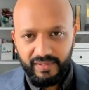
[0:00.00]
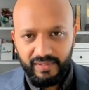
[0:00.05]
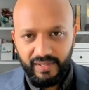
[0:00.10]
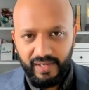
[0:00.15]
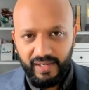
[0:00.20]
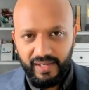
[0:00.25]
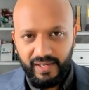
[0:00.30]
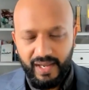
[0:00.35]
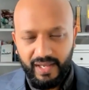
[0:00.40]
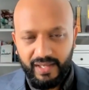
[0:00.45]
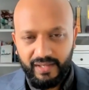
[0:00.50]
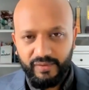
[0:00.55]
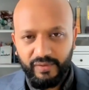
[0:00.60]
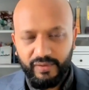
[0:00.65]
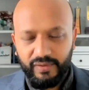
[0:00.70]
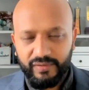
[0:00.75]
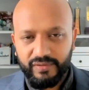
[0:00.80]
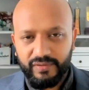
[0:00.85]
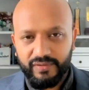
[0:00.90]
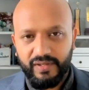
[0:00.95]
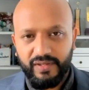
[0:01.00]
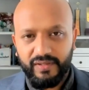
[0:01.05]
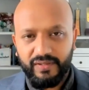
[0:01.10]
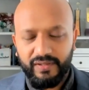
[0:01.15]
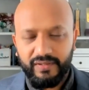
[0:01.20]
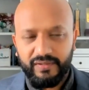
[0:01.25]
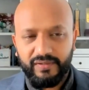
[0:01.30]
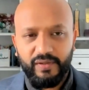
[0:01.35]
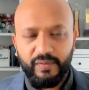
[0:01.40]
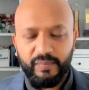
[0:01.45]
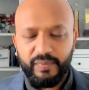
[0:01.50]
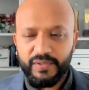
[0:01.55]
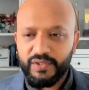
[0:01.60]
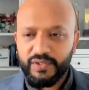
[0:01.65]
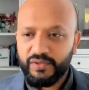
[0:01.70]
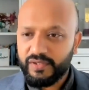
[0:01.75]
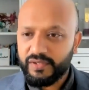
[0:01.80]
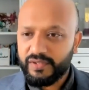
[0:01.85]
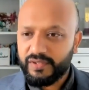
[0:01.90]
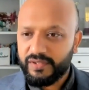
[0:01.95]
I got the
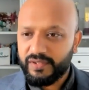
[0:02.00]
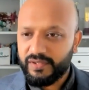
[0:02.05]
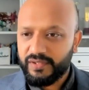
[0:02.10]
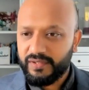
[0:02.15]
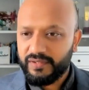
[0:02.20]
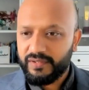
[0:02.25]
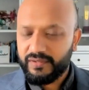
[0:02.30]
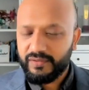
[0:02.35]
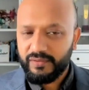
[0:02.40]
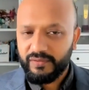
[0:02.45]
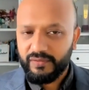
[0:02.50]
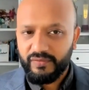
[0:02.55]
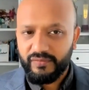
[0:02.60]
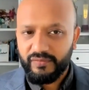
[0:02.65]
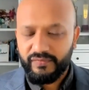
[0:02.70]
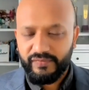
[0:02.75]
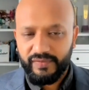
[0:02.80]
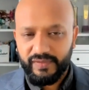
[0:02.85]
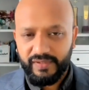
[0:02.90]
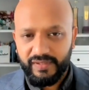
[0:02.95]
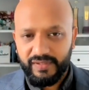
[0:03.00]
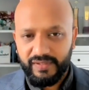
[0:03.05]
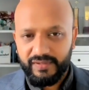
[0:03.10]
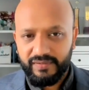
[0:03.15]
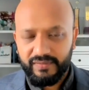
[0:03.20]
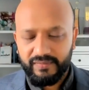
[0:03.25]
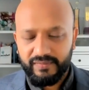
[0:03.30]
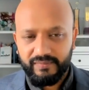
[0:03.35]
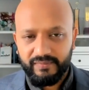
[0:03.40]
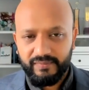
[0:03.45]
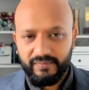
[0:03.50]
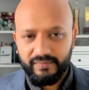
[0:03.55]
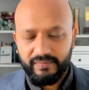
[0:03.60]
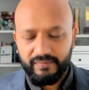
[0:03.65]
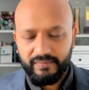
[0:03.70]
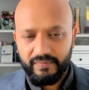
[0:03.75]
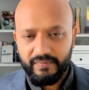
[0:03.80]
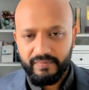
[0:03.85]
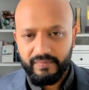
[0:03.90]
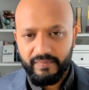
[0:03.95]
opportunity to feed
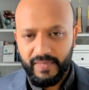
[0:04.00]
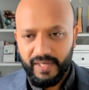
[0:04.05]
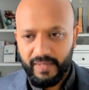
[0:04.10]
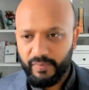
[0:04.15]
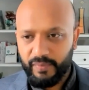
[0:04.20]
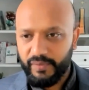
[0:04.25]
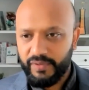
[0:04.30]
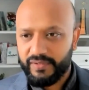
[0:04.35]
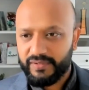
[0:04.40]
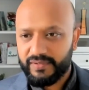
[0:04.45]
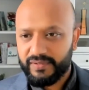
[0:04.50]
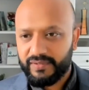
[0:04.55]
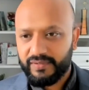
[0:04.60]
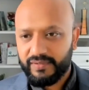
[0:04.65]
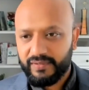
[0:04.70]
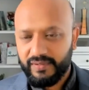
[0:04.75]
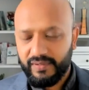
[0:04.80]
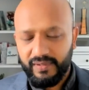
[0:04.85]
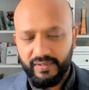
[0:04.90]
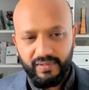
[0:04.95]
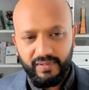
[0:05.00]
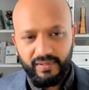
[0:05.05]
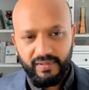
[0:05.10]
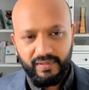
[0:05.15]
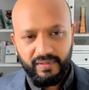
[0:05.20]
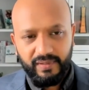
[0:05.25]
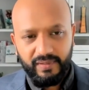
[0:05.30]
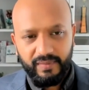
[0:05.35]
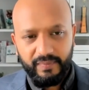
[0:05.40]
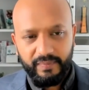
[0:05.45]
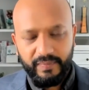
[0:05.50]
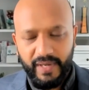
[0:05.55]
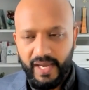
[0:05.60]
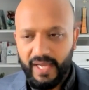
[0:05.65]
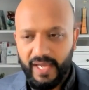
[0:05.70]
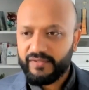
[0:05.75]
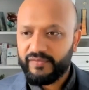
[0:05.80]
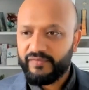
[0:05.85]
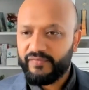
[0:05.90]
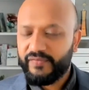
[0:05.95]
my boys, but I
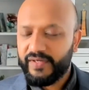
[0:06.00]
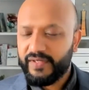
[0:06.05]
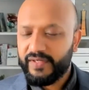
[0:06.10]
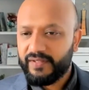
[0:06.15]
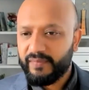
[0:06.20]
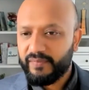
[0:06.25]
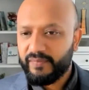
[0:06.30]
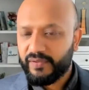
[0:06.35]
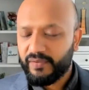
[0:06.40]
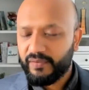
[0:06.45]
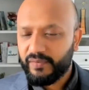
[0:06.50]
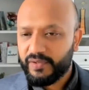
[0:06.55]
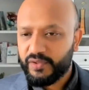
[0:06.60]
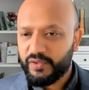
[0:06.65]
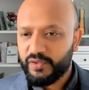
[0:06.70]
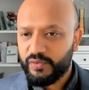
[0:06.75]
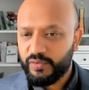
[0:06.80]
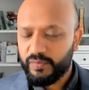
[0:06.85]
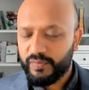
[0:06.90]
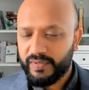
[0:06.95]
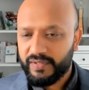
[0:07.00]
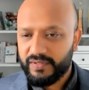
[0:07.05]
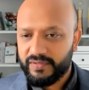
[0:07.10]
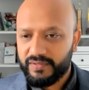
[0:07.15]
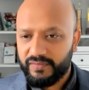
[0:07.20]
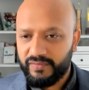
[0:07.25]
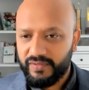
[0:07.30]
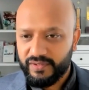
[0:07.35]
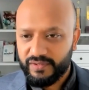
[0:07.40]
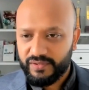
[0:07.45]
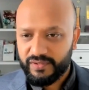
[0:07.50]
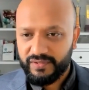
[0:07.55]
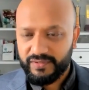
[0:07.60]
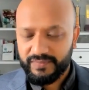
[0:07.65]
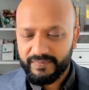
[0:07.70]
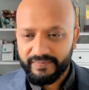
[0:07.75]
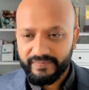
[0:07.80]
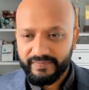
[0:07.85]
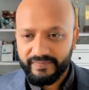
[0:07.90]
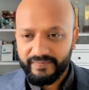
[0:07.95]
had to feed them through a tube and a syringe.
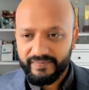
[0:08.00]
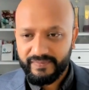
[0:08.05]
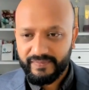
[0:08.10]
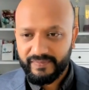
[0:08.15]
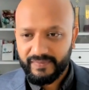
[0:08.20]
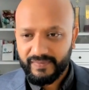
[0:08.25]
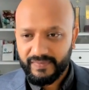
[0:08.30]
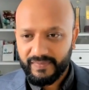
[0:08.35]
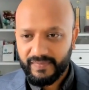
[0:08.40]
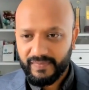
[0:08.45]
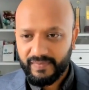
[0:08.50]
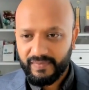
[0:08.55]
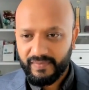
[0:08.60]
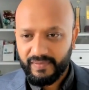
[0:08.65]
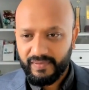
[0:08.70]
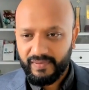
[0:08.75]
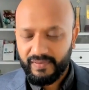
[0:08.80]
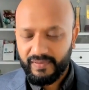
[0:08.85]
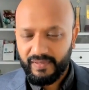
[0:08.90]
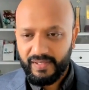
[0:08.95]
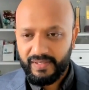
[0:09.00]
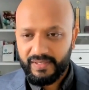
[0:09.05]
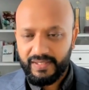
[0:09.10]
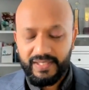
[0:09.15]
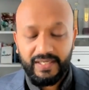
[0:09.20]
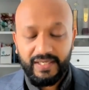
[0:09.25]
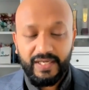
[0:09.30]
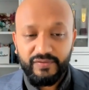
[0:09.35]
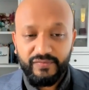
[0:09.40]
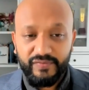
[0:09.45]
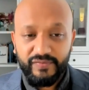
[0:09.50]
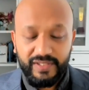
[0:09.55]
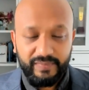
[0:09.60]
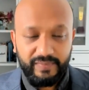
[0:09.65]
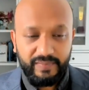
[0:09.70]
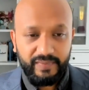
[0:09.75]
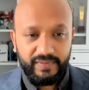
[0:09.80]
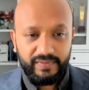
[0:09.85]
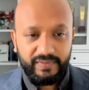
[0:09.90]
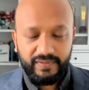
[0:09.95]
I didn't get to feed them
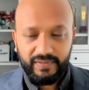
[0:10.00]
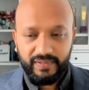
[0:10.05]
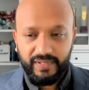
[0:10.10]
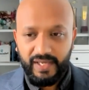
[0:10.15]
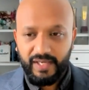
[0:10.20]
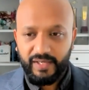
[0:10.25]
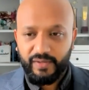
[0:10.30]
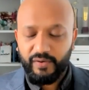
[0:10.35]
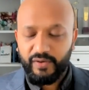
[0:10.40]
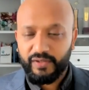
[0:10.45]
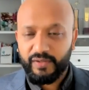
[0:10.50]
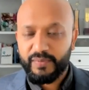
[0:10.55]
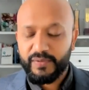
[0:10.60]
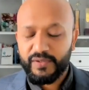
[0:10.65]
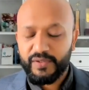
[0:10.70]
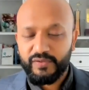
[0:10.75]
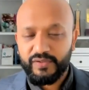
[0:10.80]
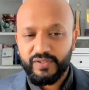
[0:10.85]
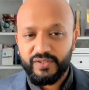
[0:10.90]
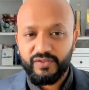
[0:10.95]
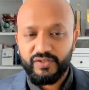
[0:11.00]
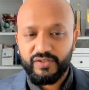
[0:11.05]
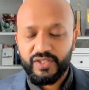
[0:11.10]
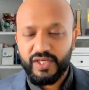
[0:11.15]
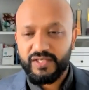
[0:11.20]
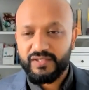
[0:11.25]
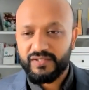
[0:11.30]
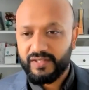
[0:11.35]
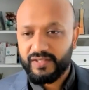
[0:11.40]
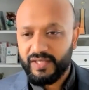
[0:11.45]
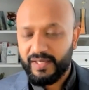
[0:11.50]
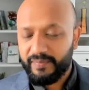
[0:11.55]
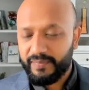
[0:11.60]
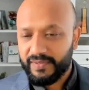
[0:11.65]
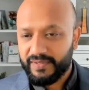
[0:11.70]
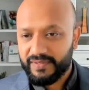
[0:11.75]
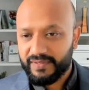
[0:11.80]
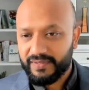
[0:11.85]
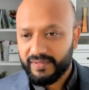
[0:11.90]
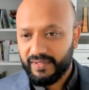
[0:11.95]
a bottle. I got an opportunity to change their
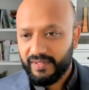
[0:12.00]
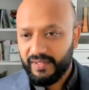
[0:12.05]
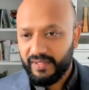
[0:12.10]
nappies.